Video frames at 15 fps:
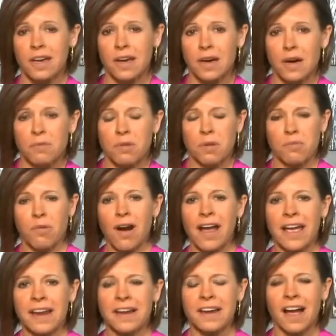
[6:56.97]
But,
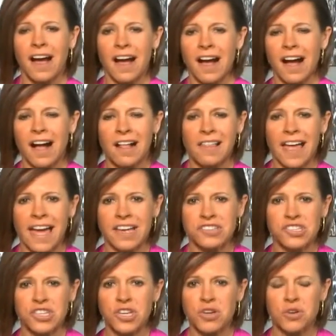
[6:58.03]
Brian, I'll ask
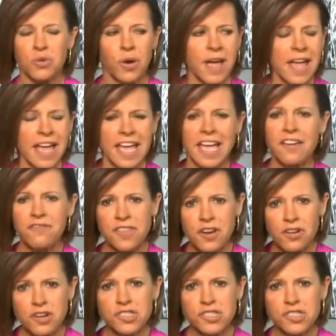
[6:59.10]
you, if there is a